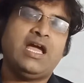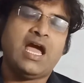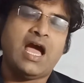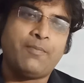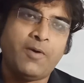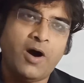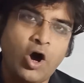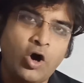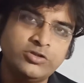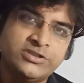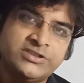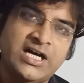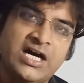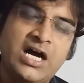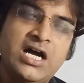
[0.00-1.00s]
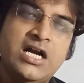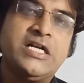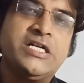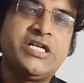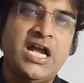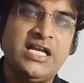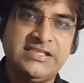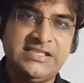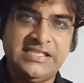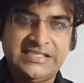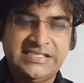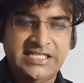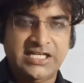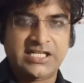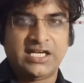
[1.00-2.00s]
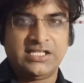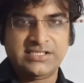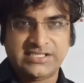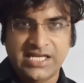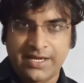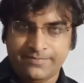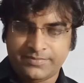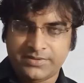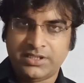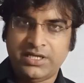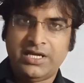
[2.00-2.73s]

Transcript: about the transistor concept,